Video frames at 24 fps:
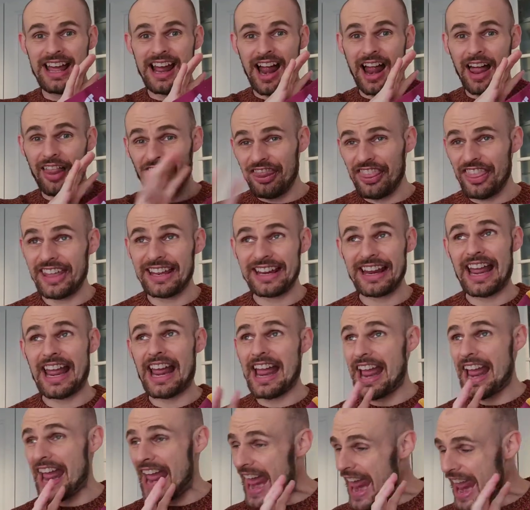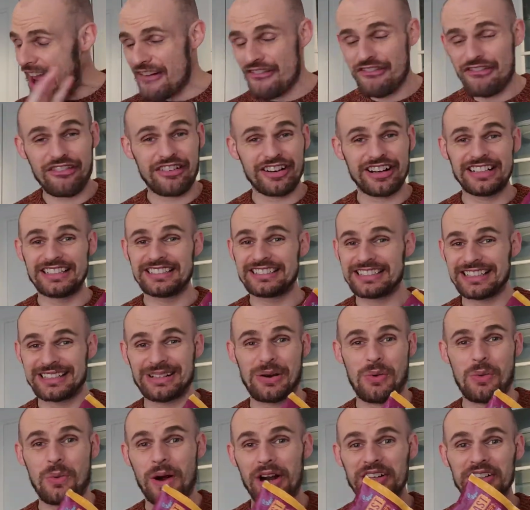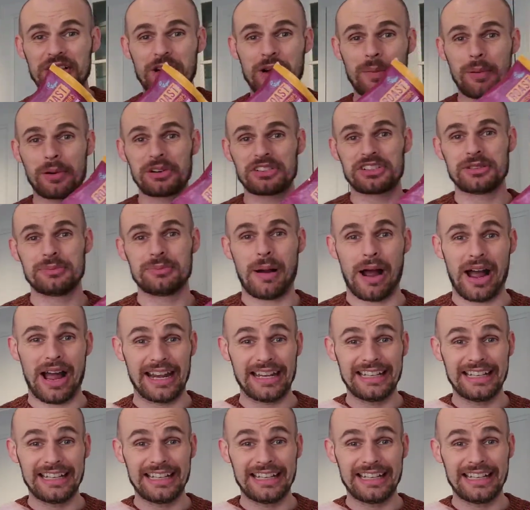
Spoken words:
I think, every single one you can possibly buy,